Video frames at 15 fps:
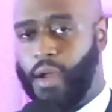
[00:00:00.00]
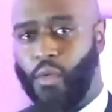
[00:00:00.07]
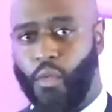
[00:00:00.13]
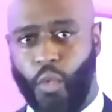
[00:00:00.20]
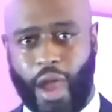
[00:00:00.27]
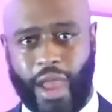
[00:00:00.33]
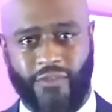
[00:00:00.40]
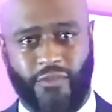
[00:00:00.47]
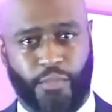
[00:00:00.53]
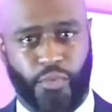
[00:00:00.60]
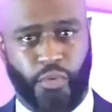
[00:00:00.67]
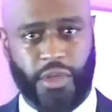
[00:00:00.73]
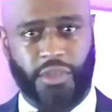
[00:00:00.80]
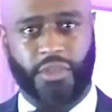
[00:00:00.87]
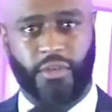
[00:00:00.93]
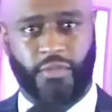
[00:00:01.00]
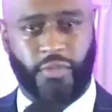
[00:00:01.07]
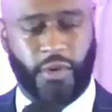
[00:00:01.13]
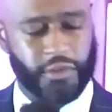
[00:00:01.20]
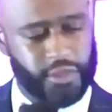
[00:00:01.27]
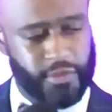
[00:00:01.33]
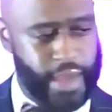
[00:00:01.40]
my wife
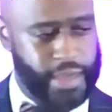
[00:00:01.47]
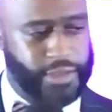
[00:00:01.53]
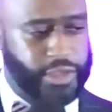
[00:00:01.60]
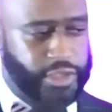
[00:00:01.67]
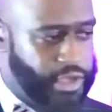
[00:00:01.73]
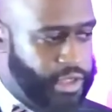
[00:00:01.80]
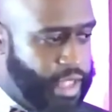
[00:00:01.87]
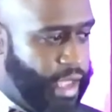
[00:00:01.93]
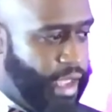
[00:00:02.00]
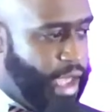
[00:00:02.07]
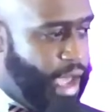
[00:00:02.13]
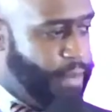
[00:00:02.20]
preached the first message,